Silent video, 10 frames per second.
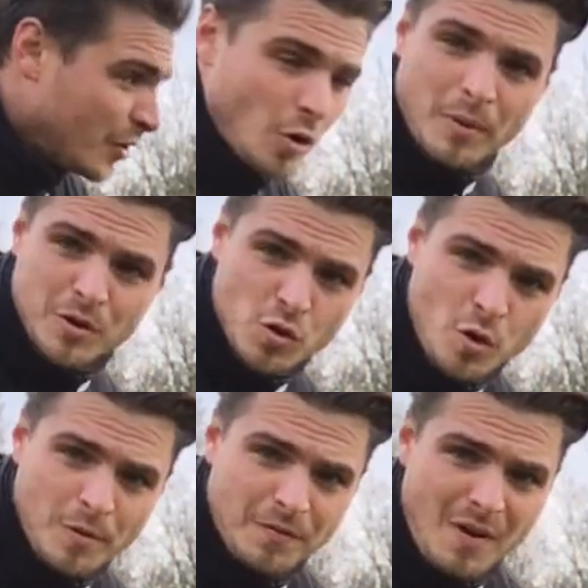Not my
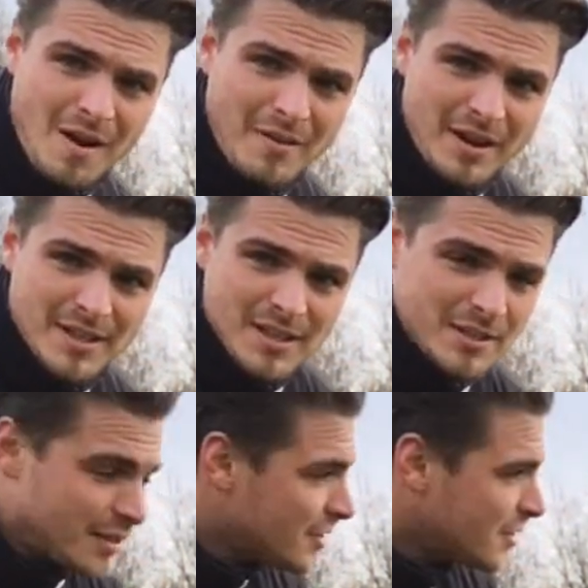normal 5-iron
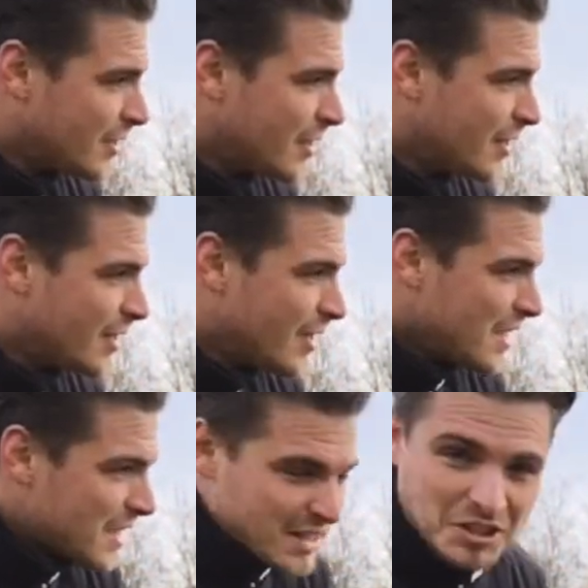distance.
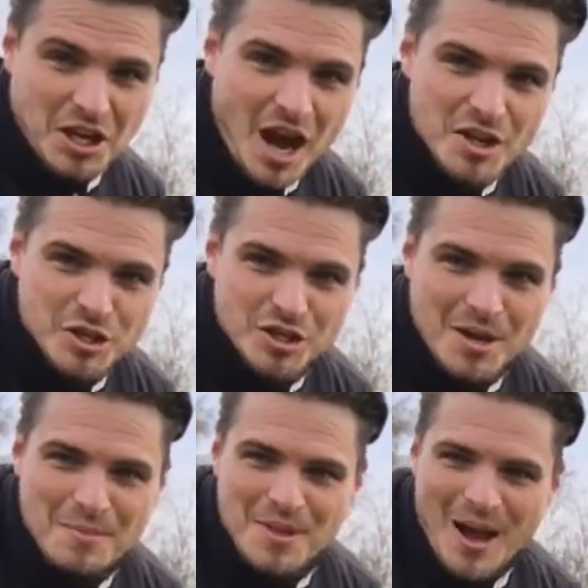Let's conjure
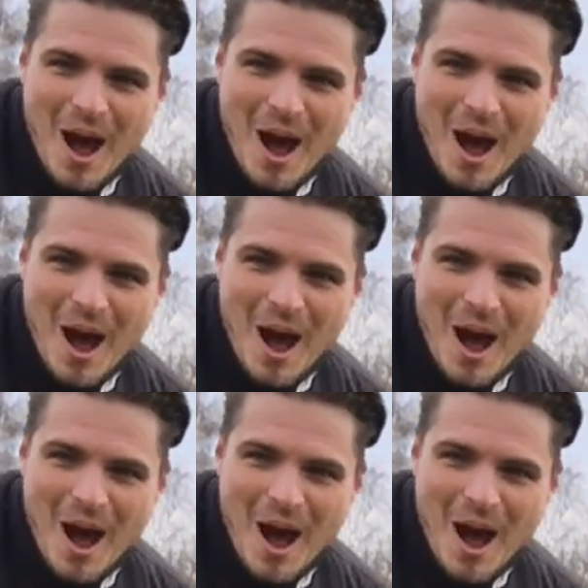something